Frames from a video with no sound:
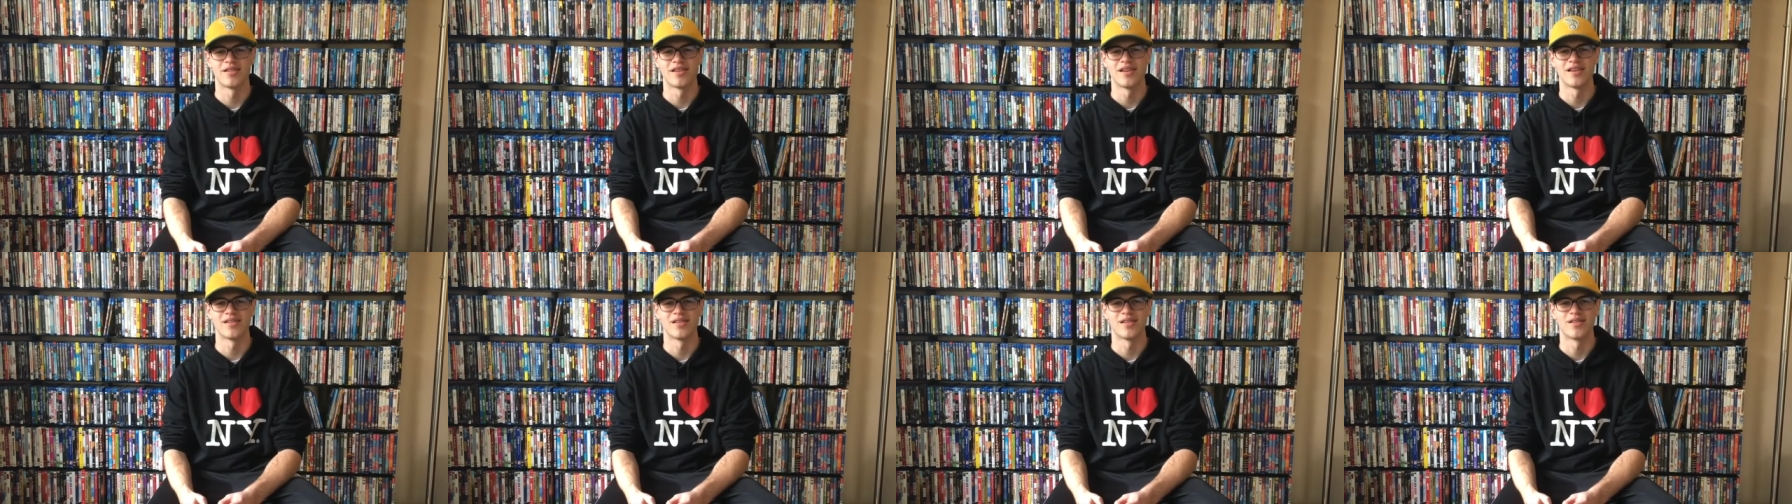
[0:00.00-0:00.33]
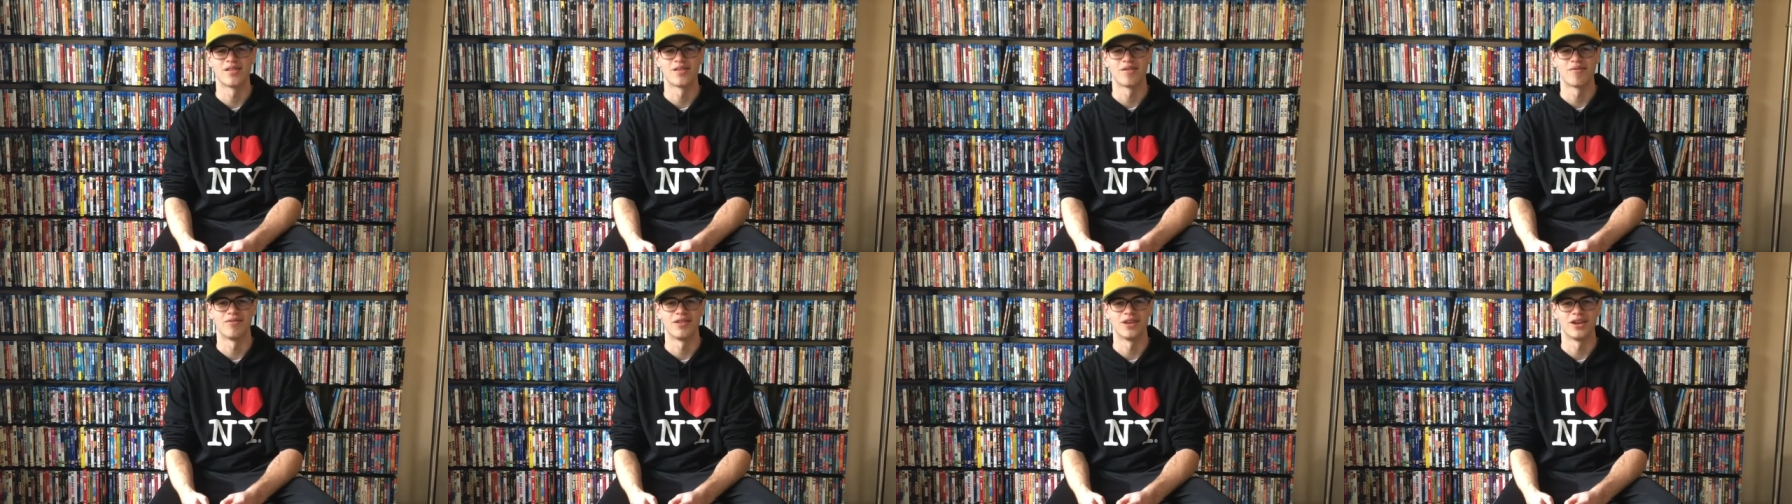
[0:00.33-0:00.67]

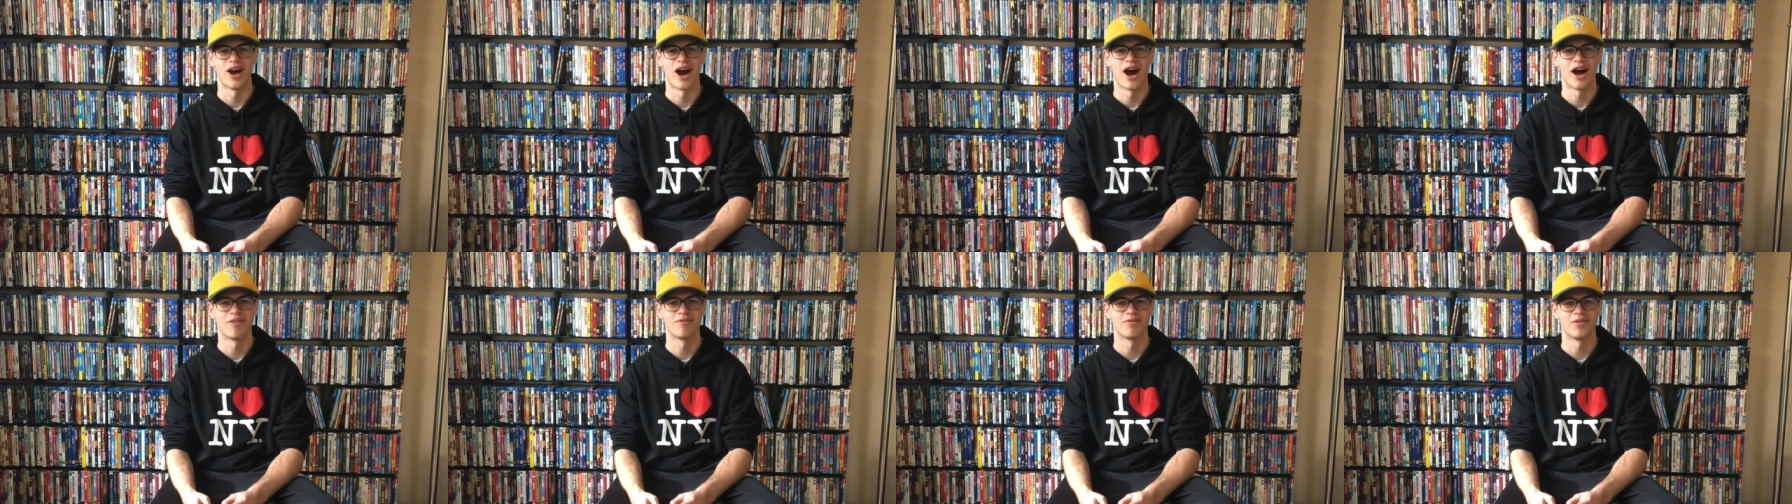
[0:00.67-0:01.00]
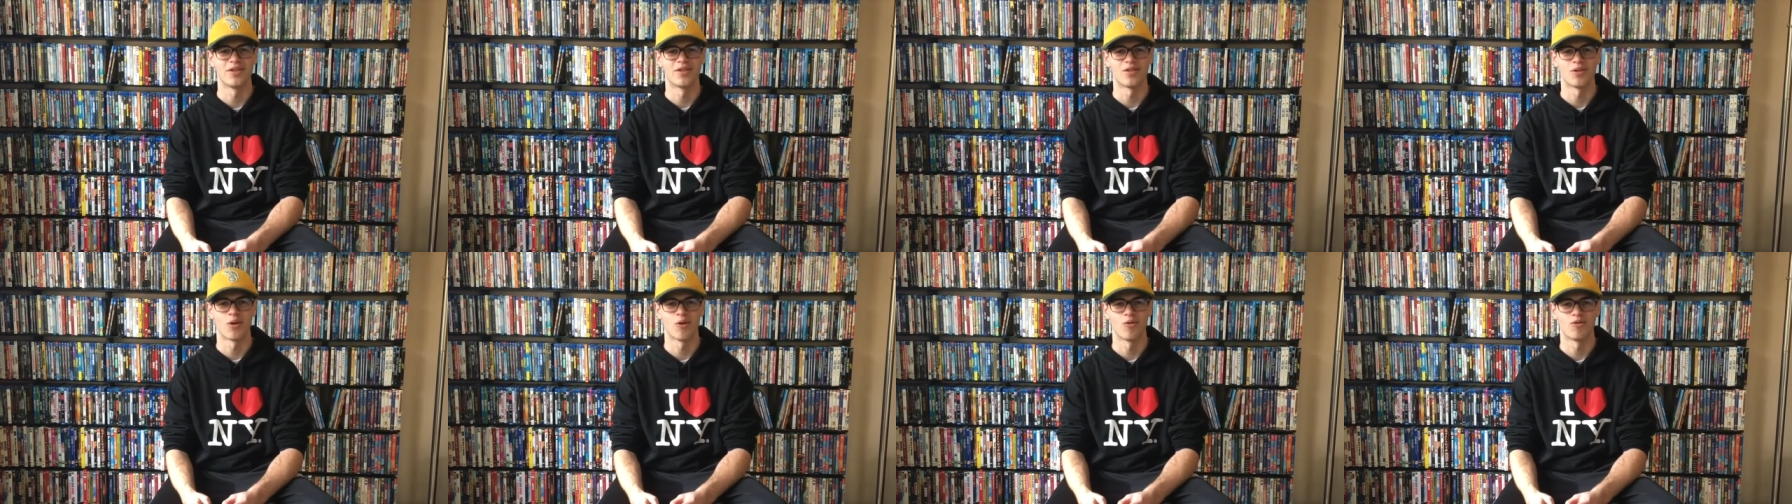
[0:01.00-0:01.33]
seasons of The
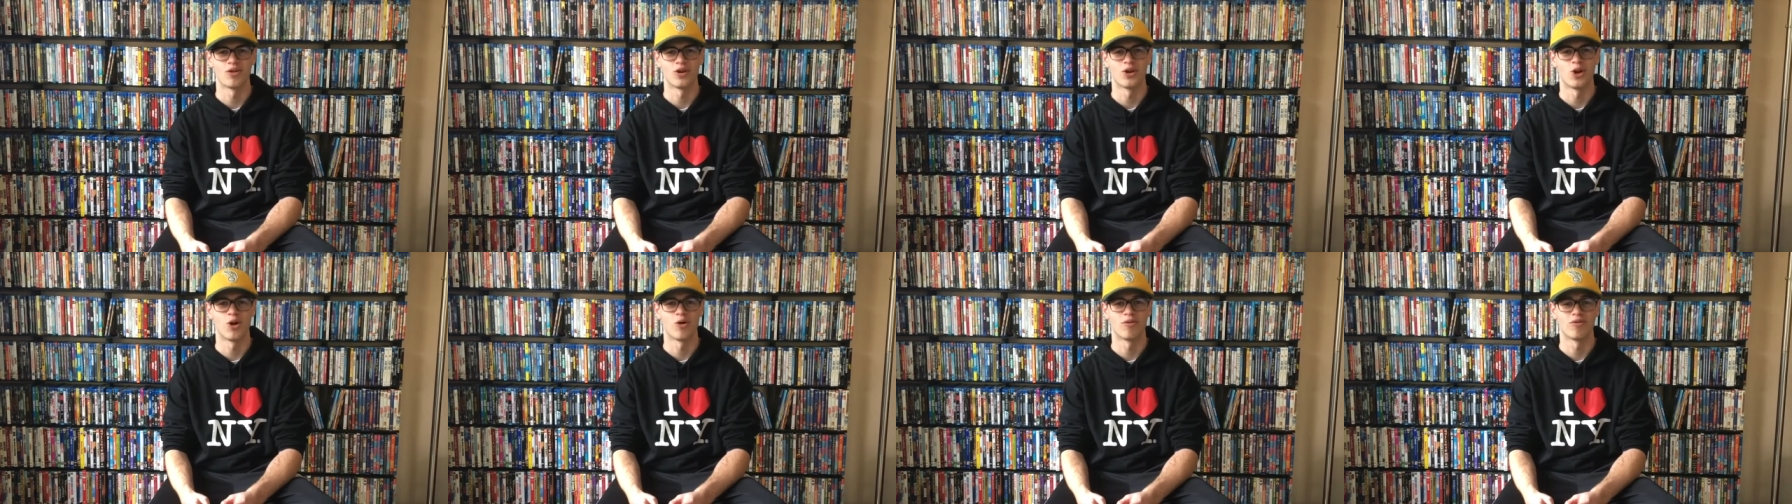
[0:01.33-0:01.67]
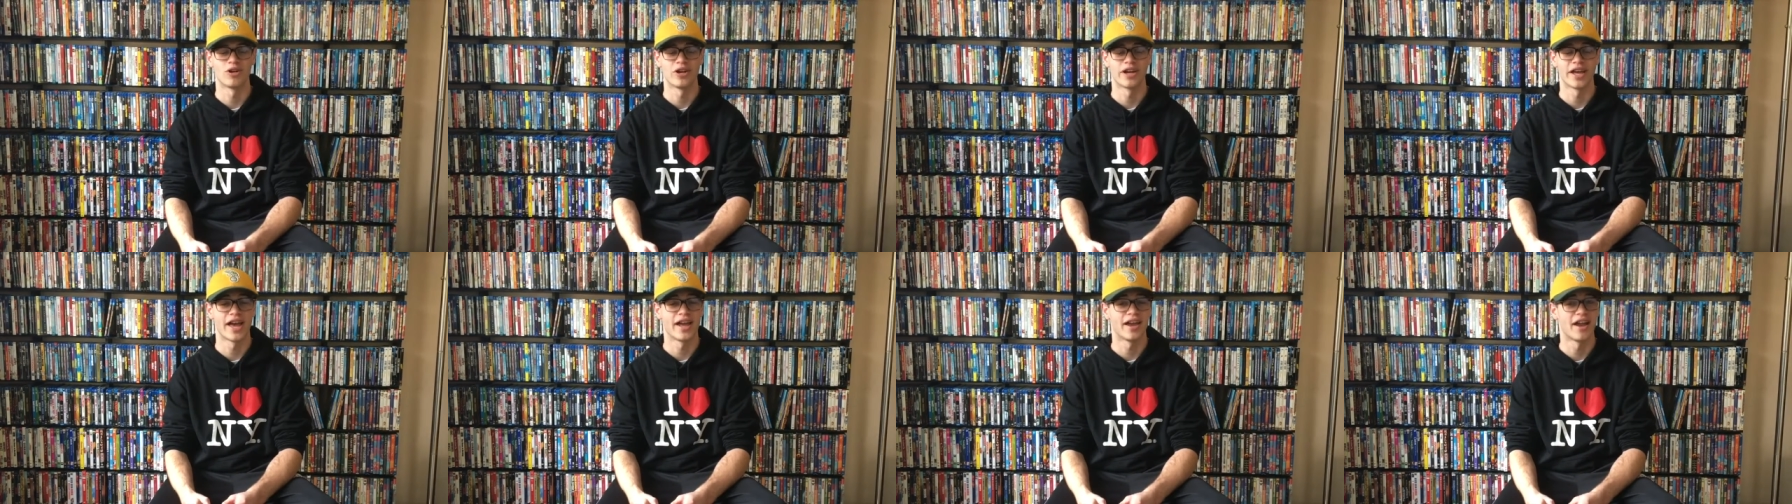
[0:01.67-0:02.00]
Office over and
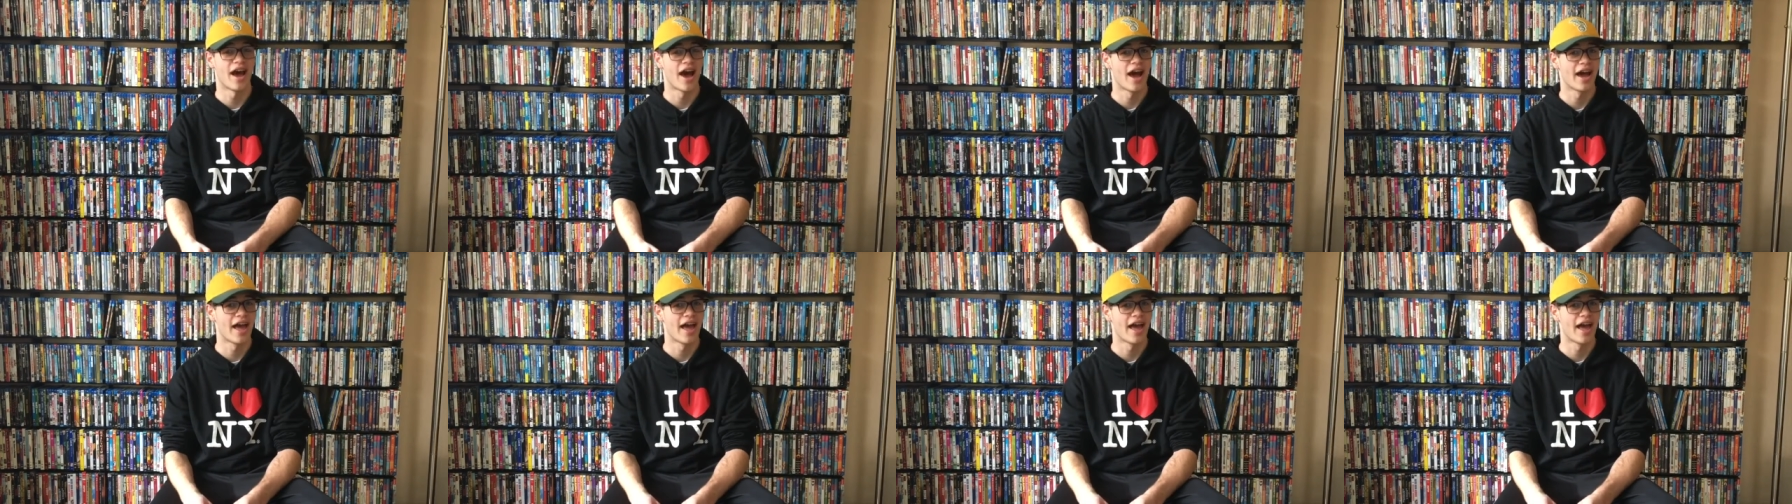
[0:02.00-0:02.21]
over again,